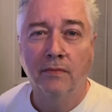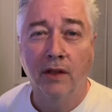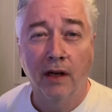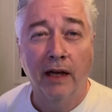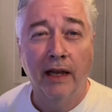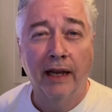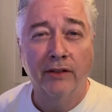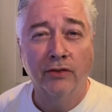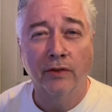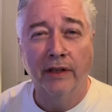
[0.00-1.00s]
Did I
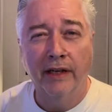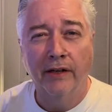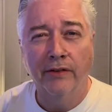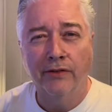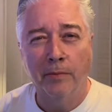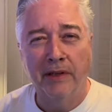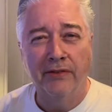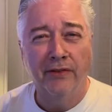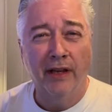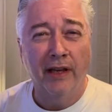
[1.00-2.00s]
actually hear somebody
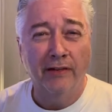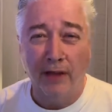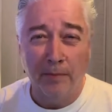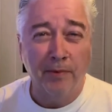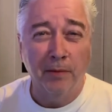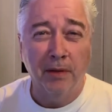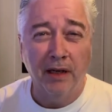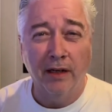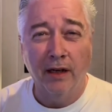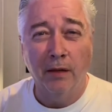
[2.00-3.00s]
say something
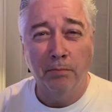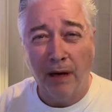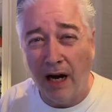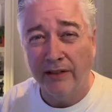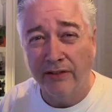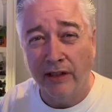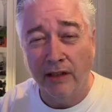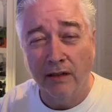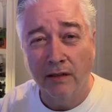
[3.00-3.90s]
about an unboxing?